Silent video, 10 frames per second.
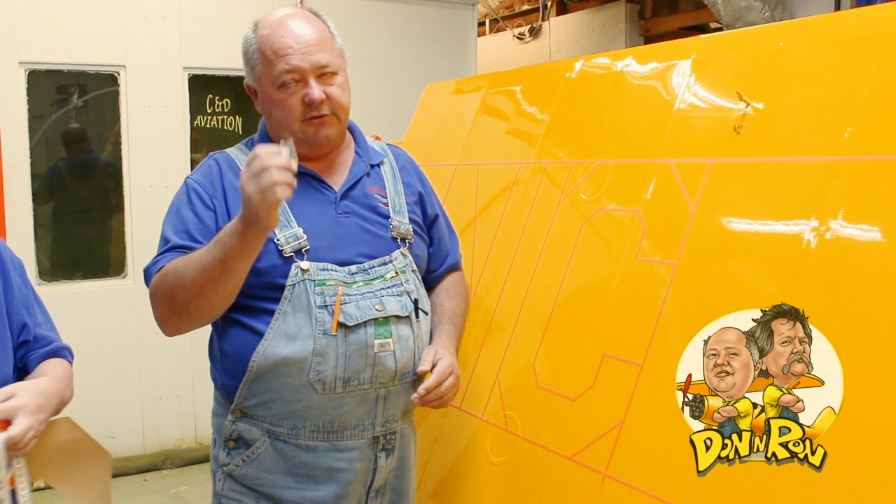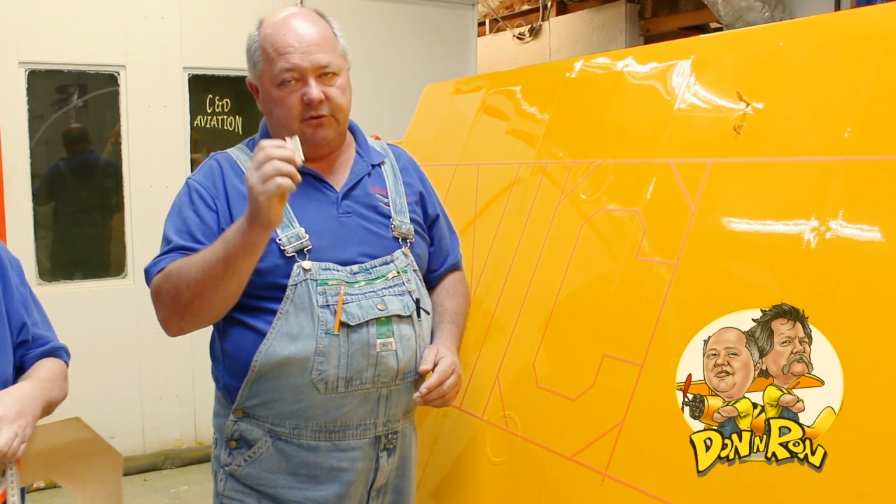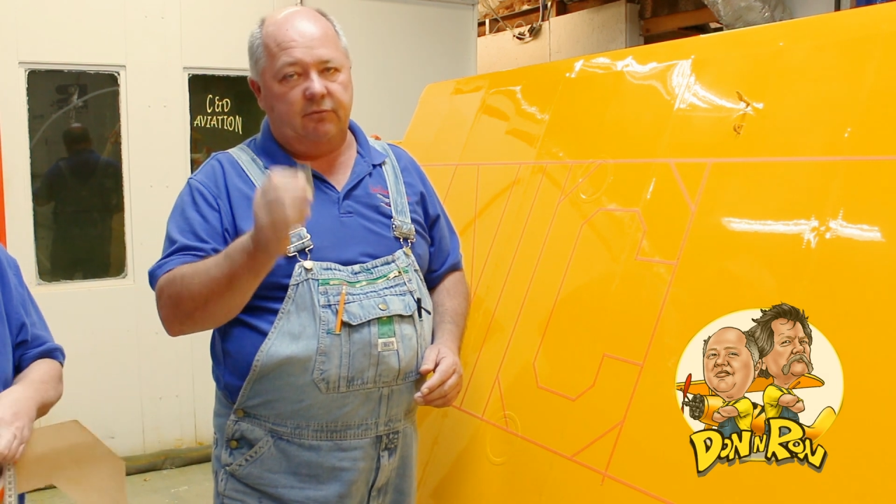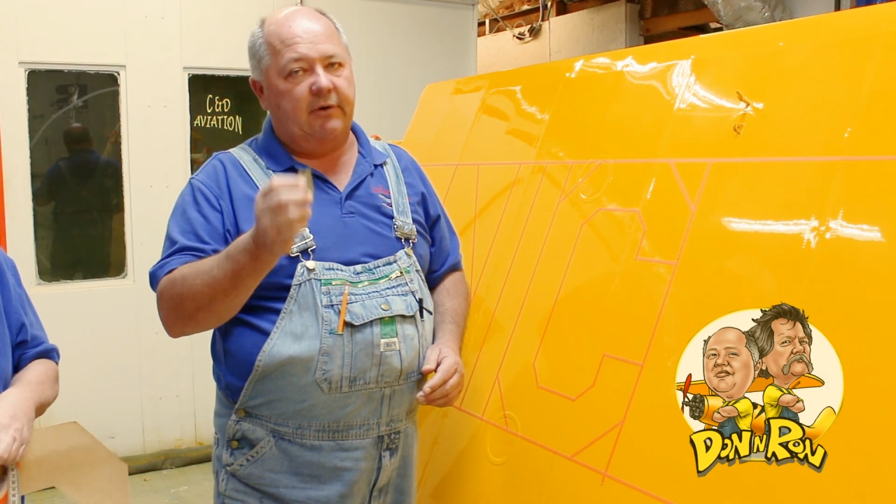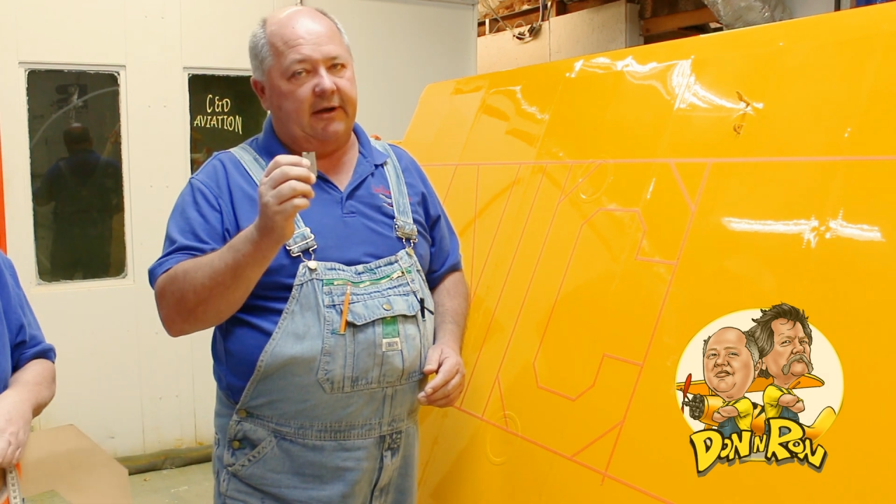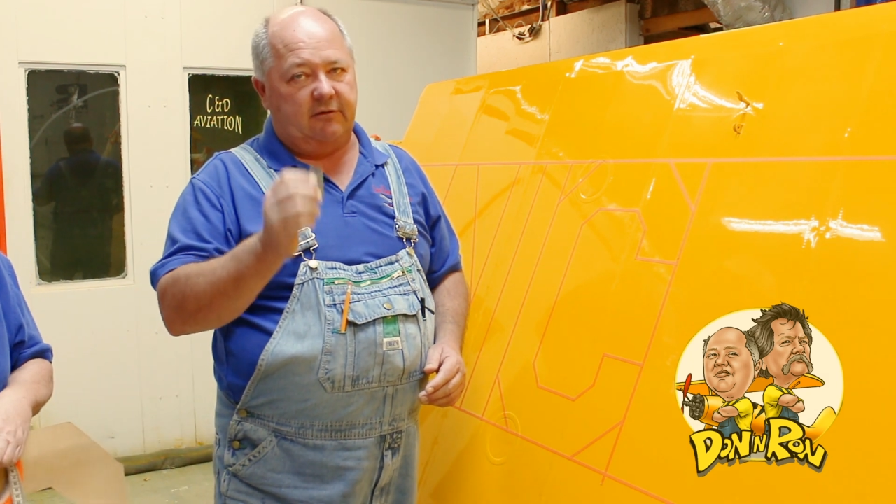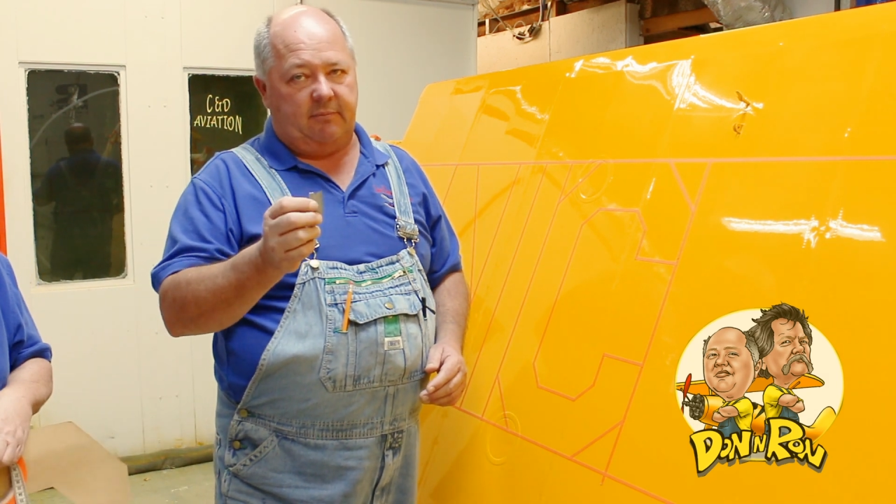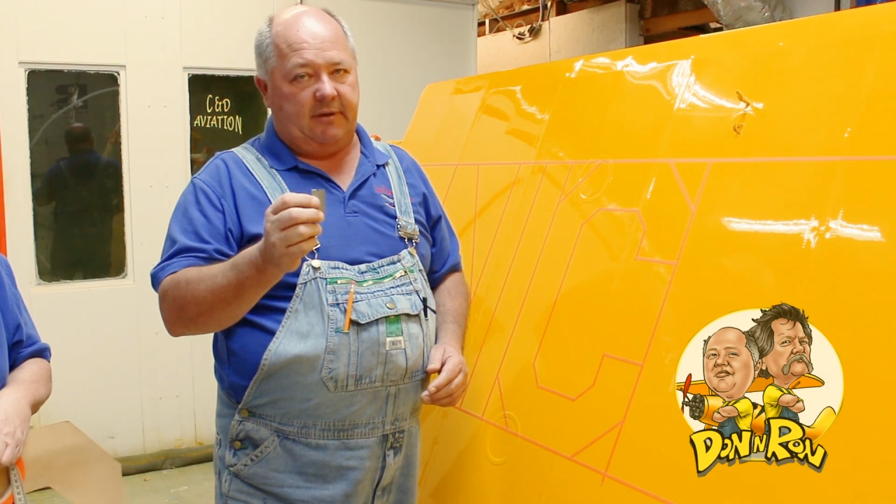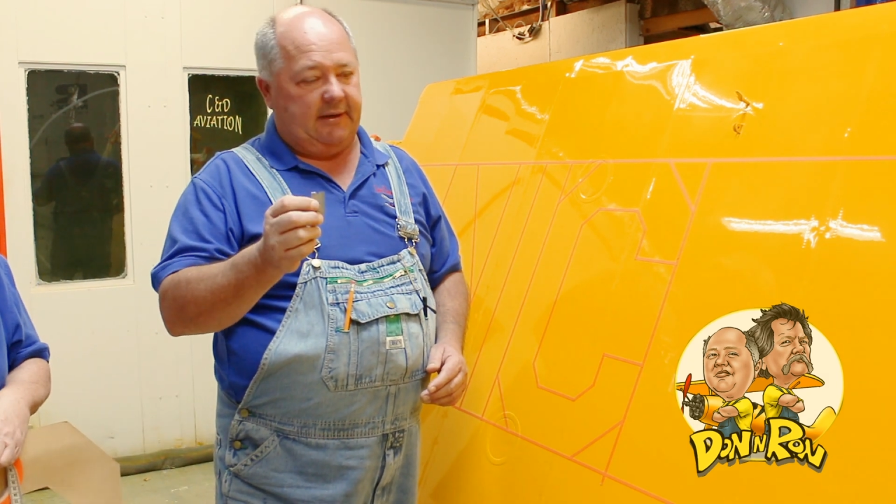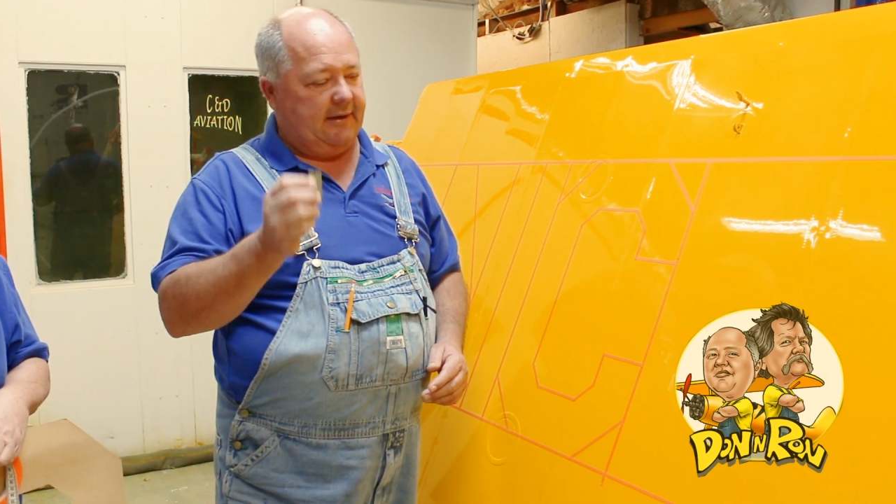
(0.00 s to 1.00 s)
New razor
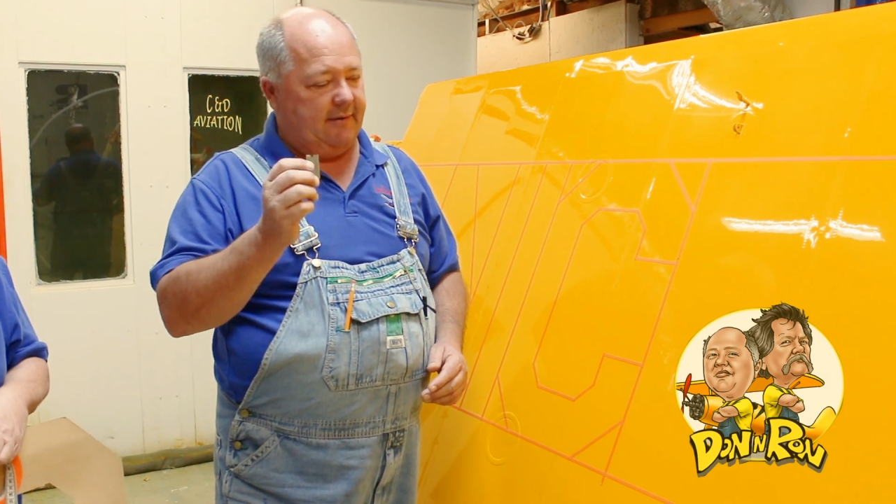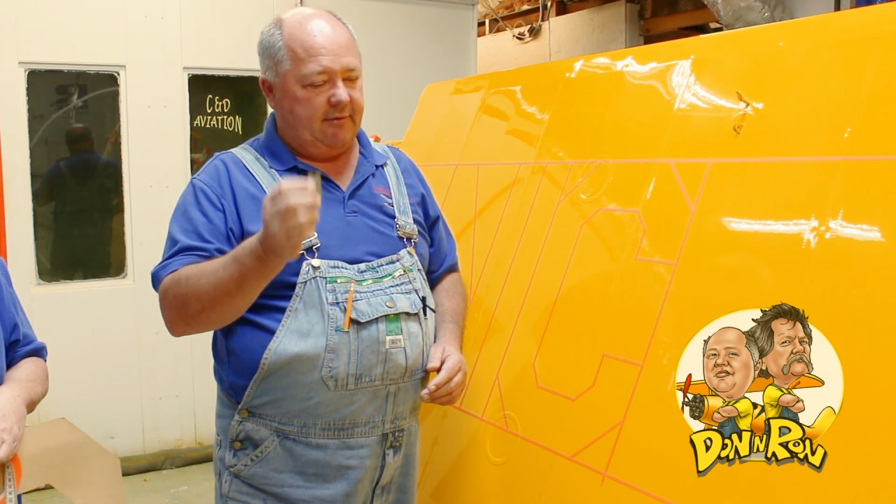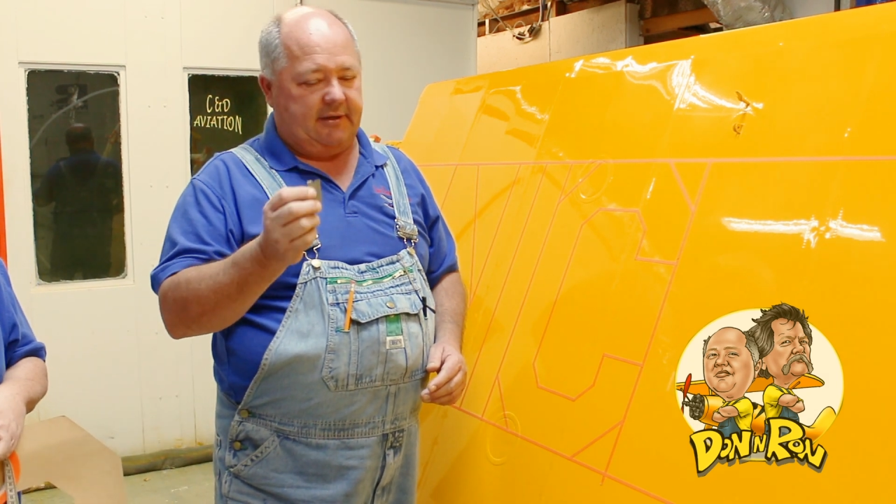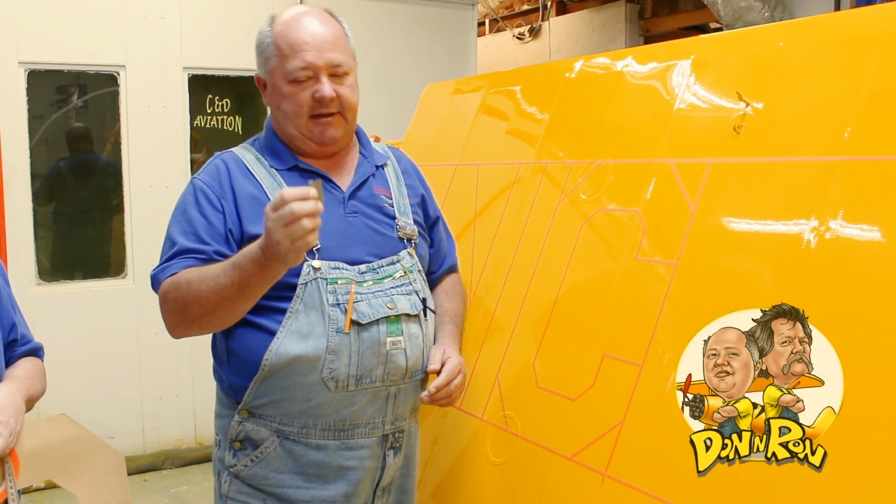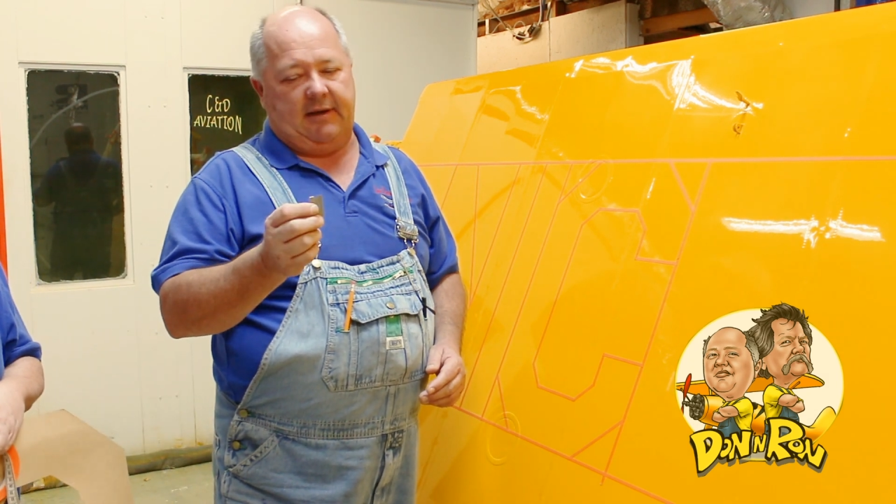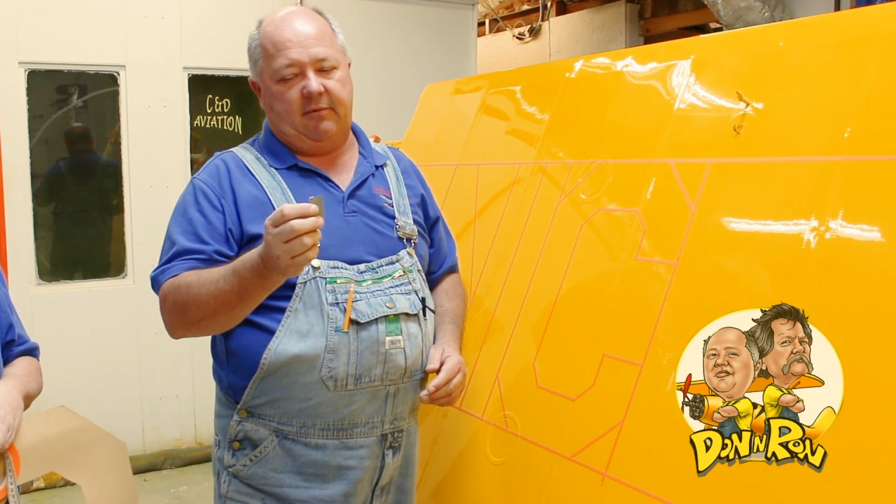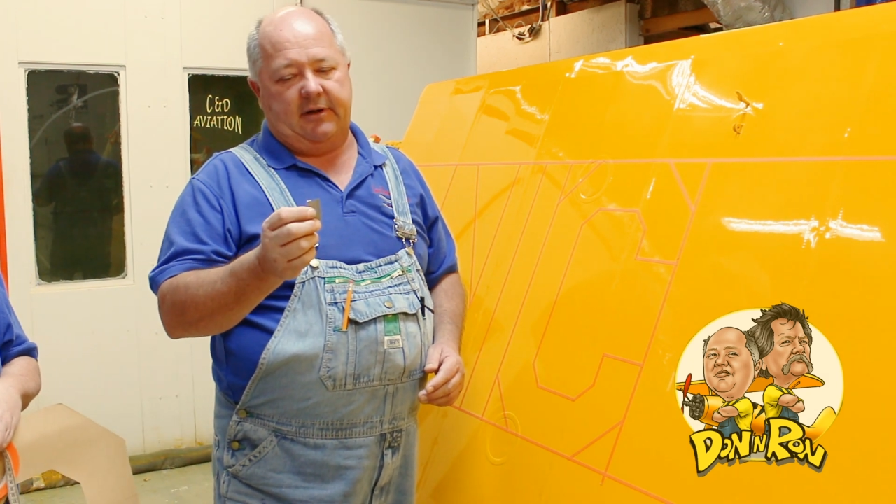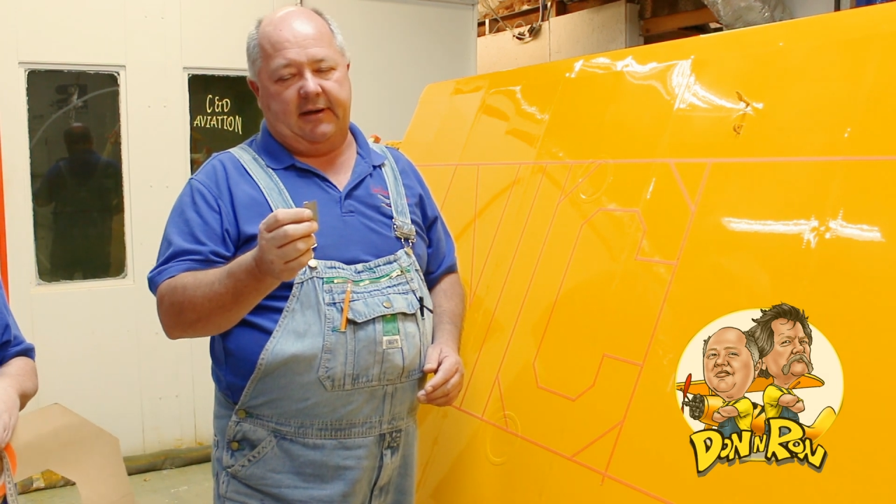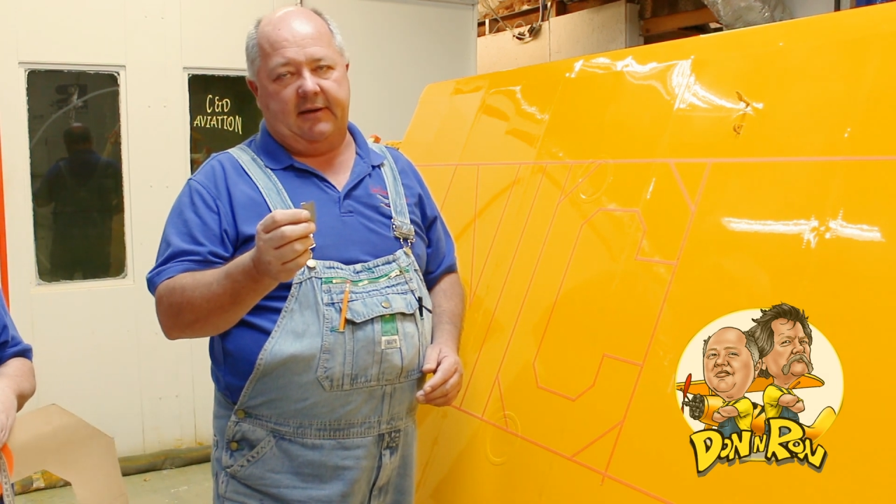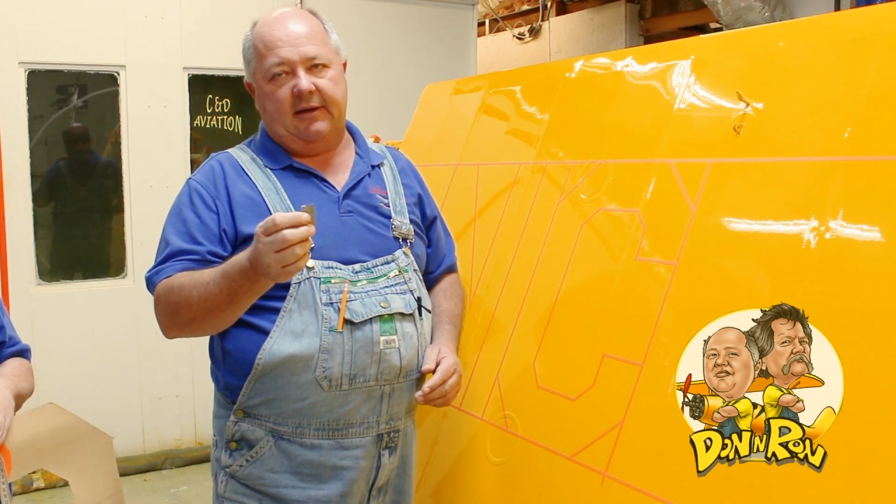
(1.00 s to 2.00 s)
blade every time,
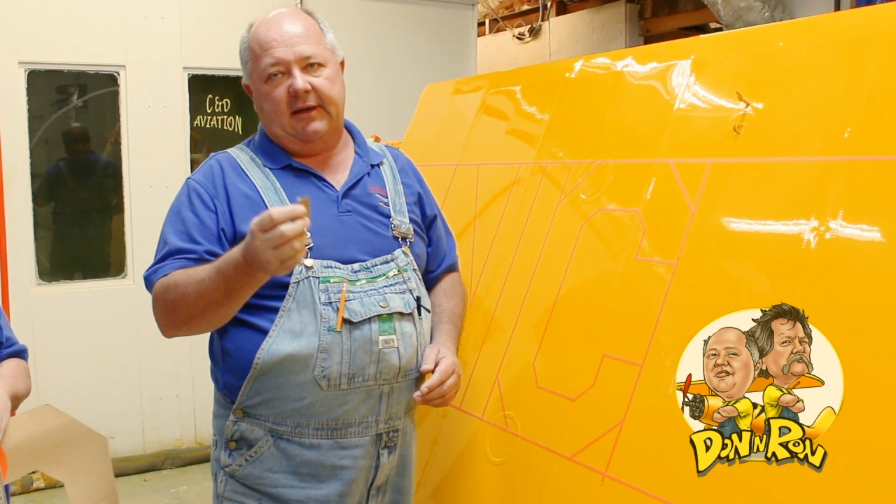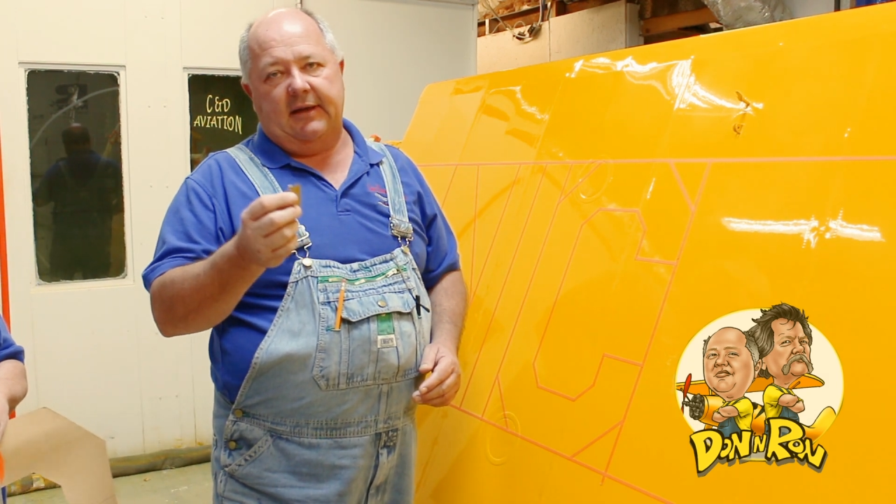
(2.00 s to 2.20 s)
okay?